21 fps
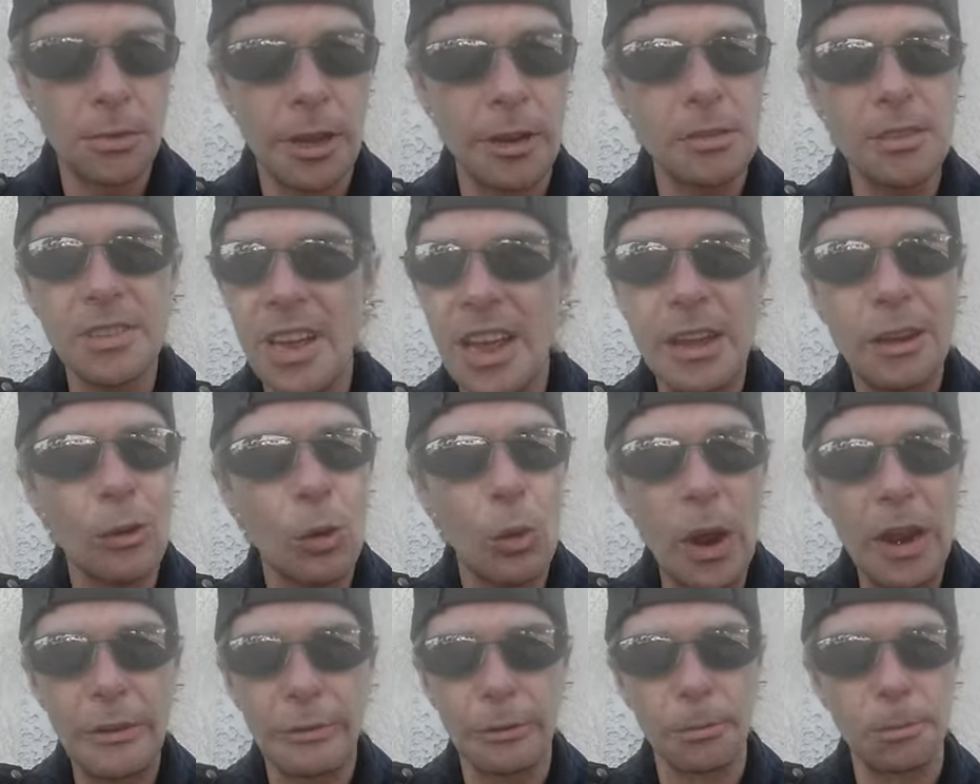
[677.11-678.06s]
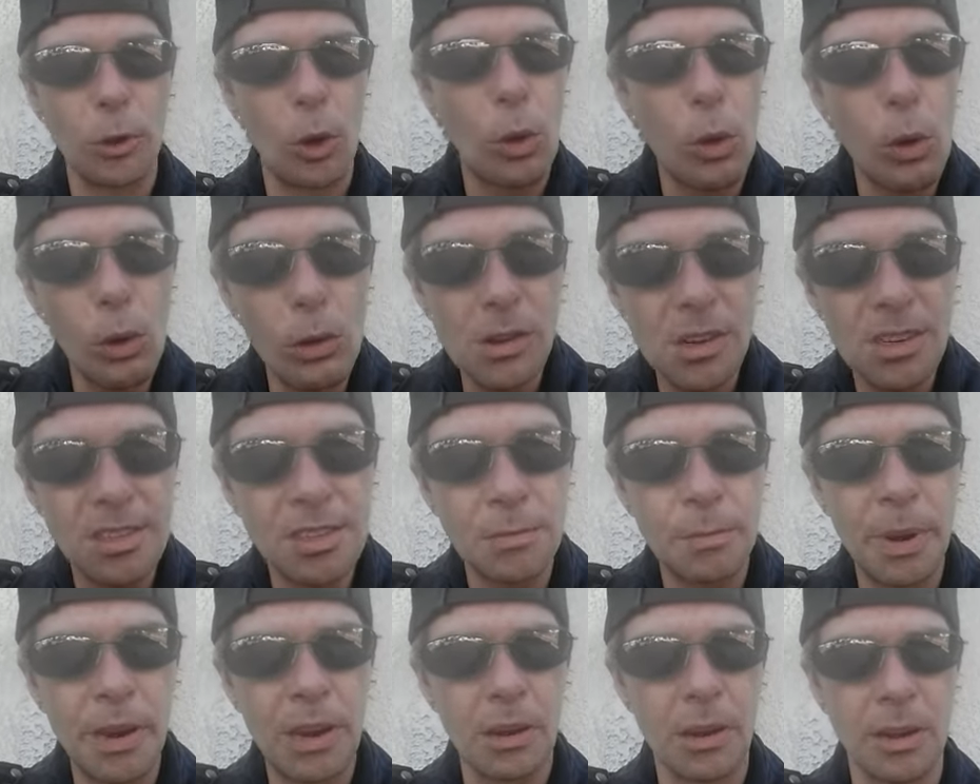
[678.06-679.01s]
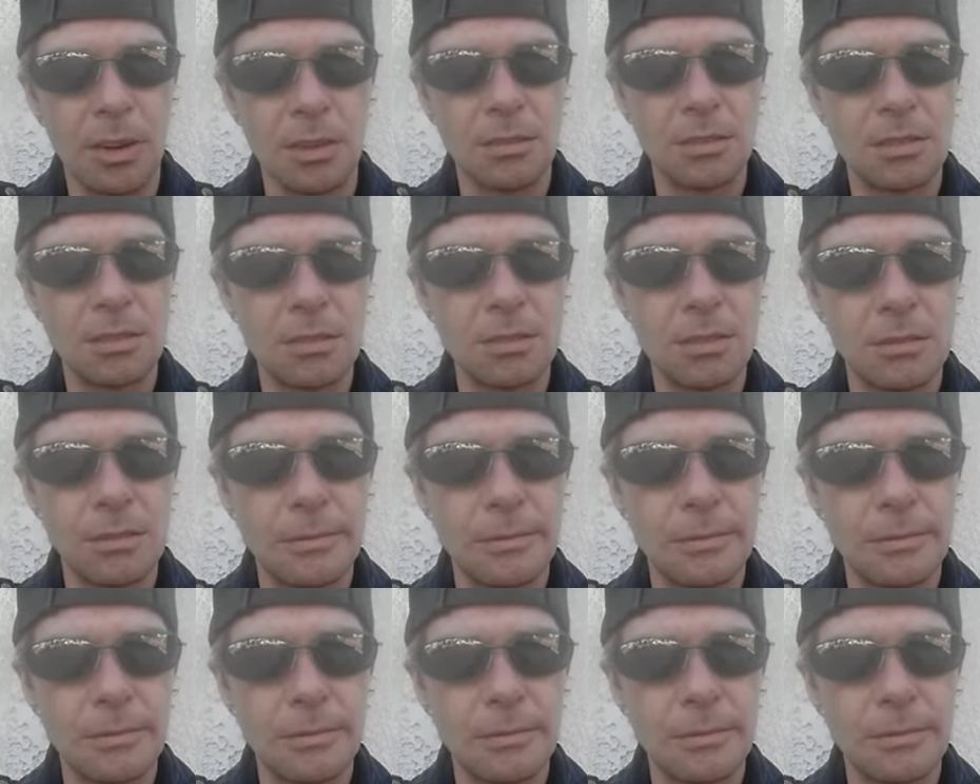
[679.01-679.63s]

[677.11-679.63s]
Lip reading: It'll take away from the whole experience.